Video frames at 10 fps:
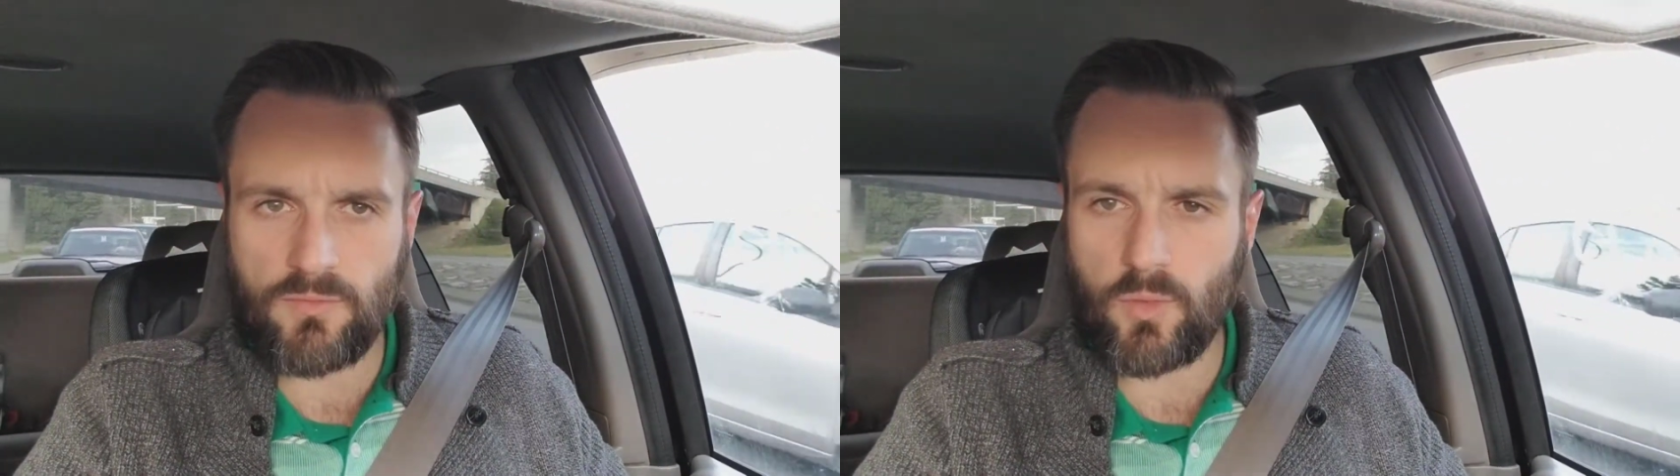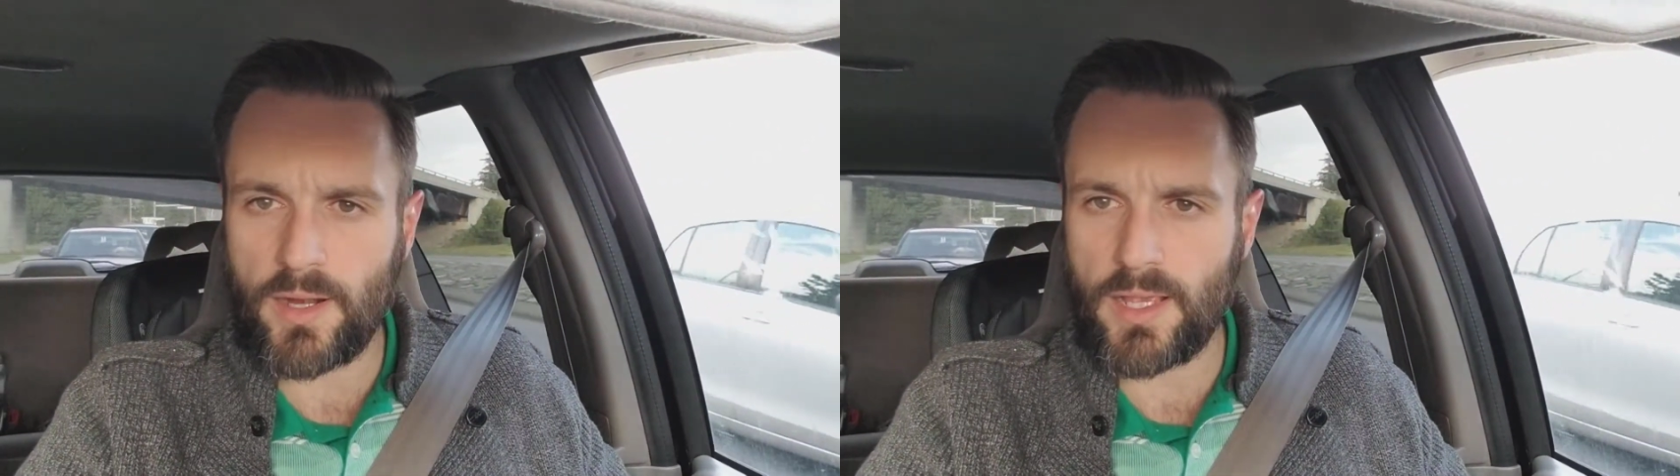
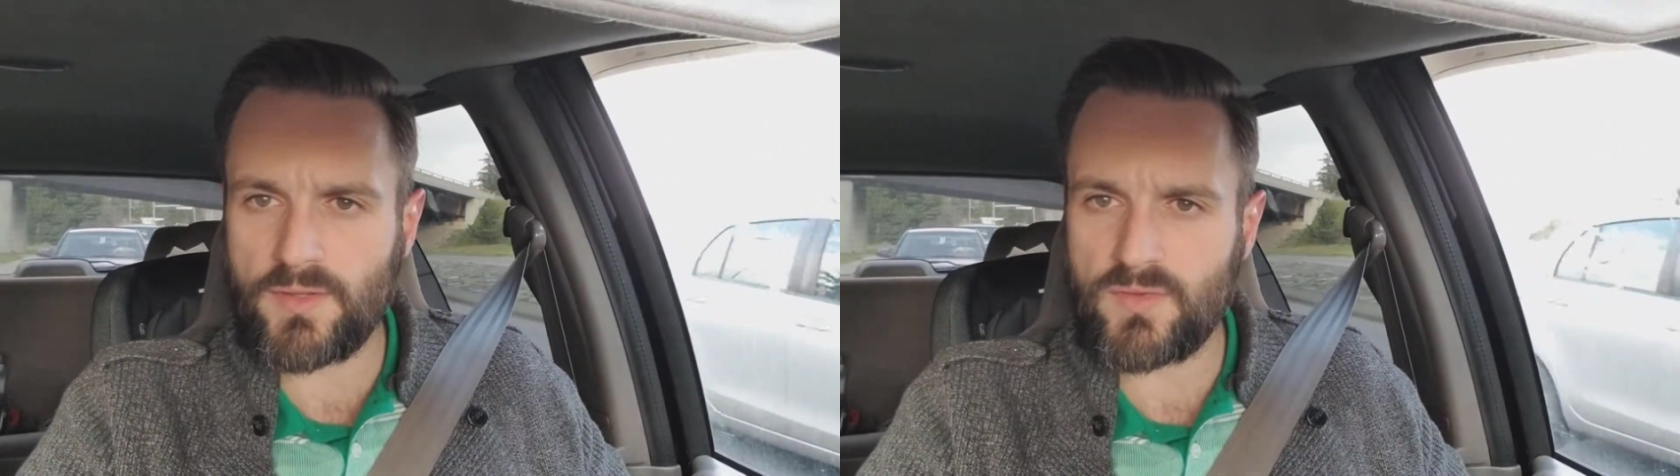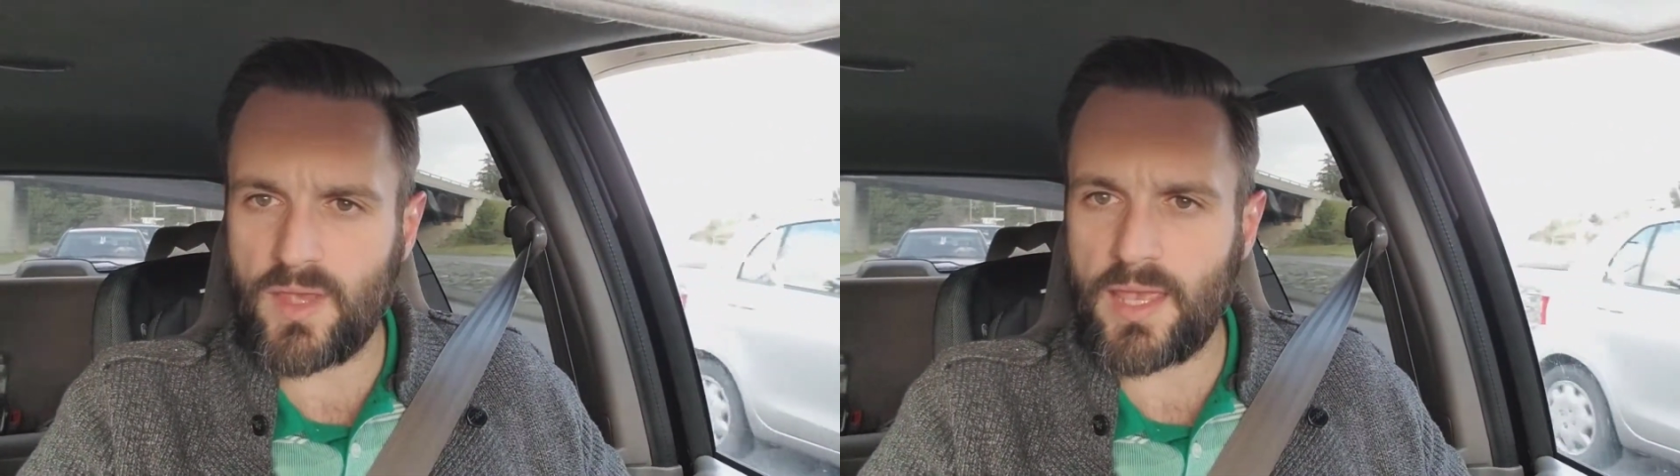of what I
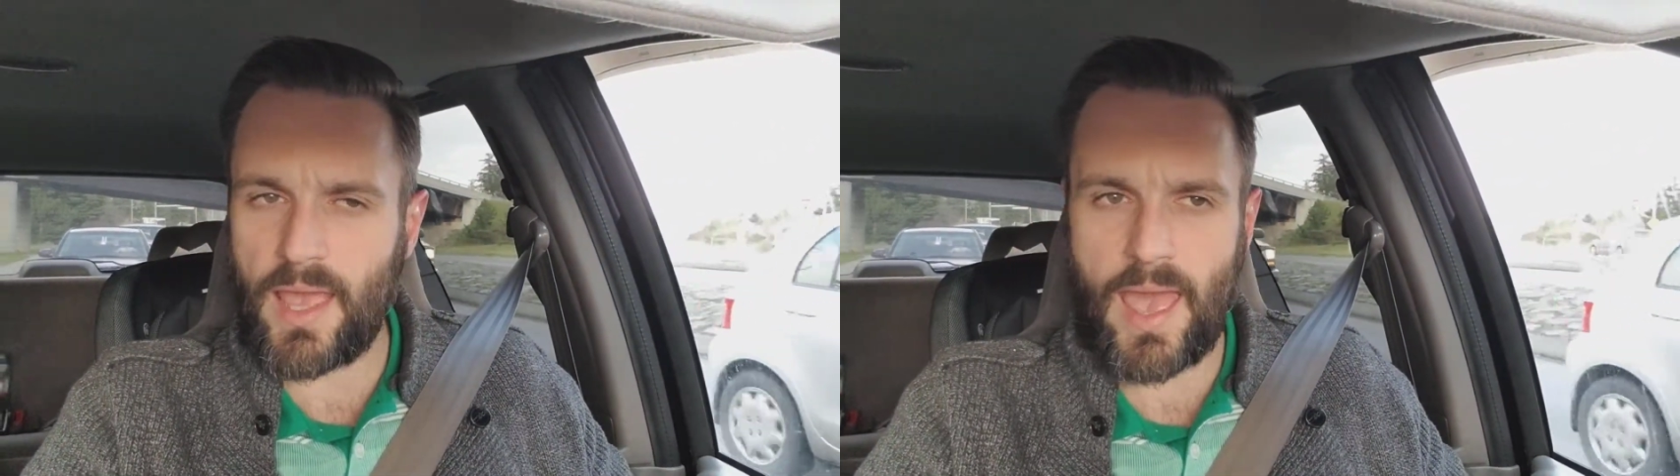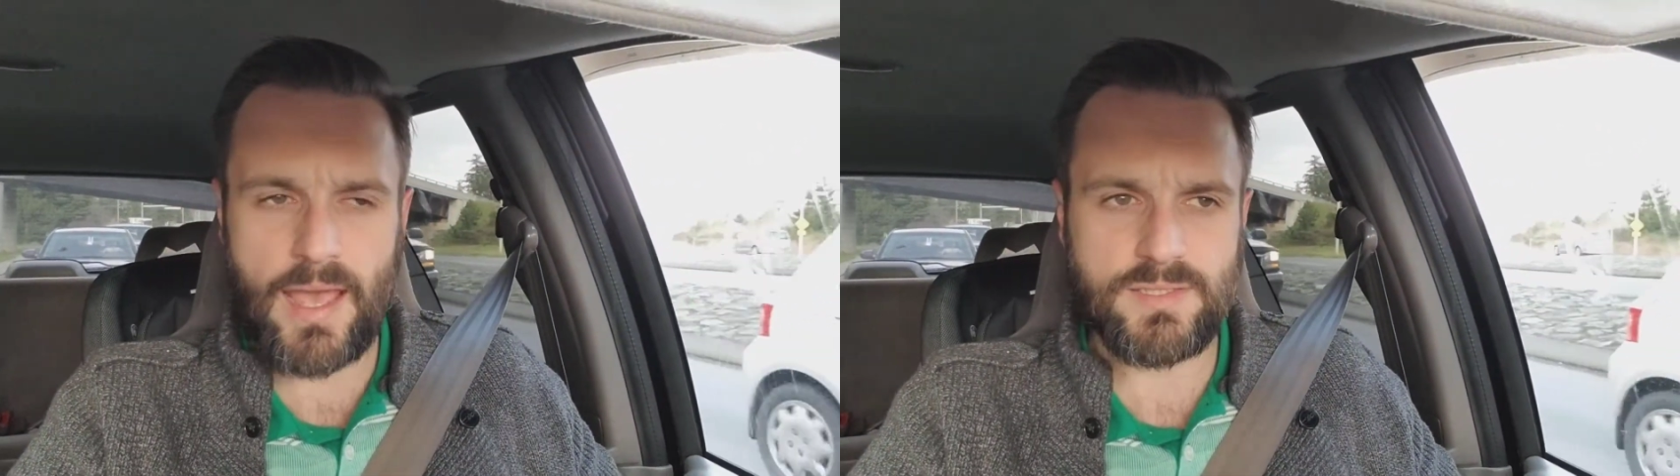say
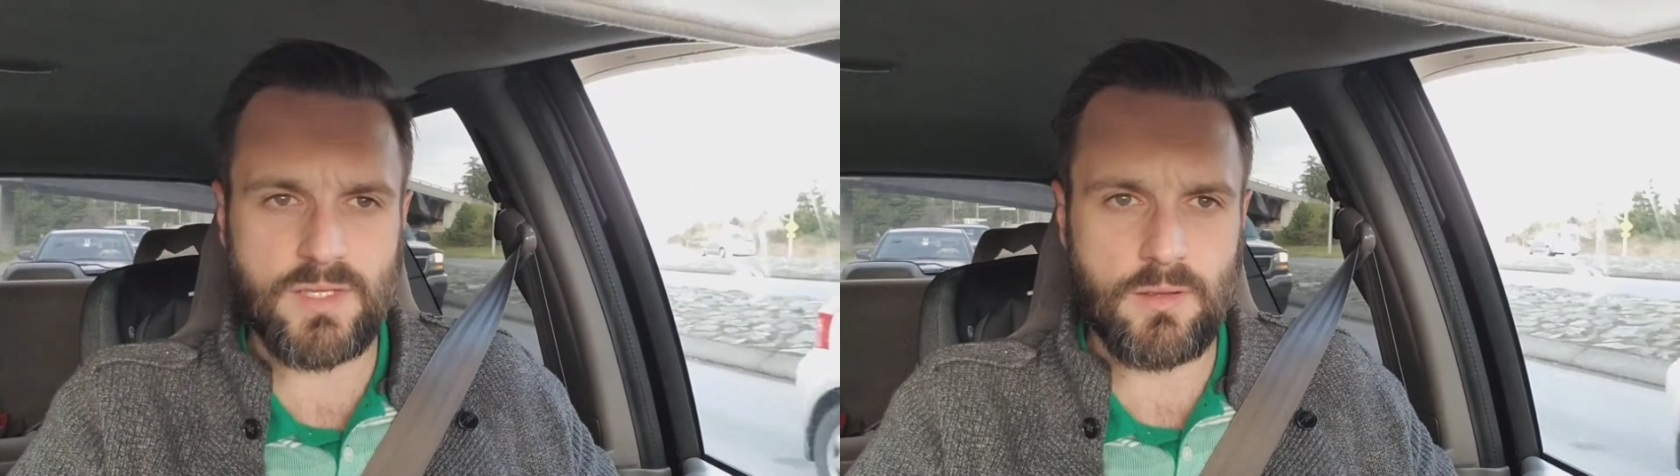as